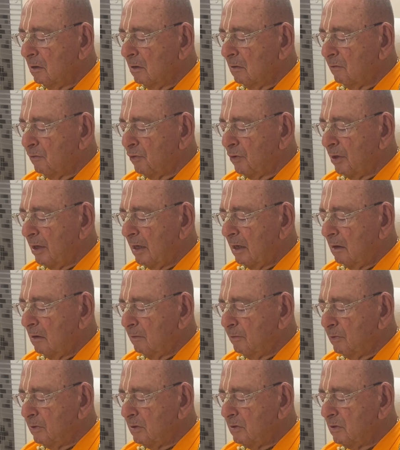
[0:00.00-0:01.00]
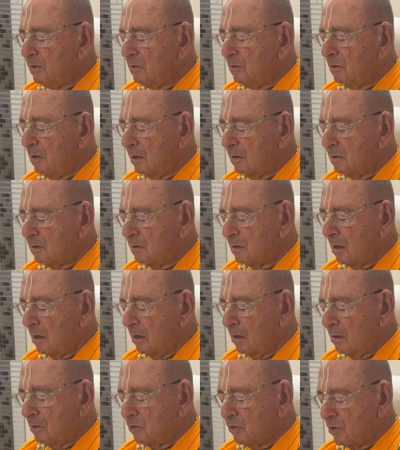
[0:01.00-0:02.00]
For now, please do not
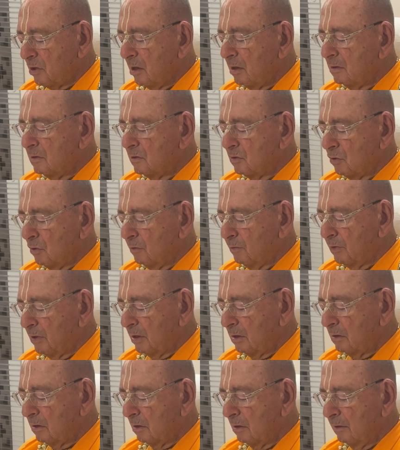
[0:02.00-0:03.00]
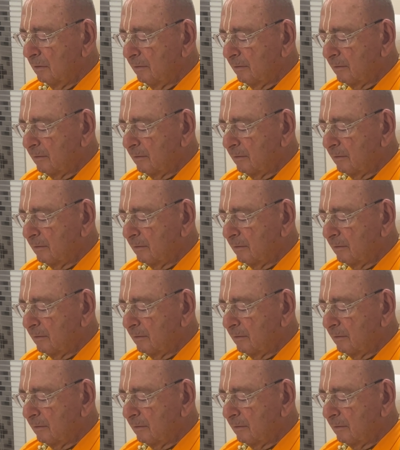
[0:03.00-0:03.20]
shine so brightly.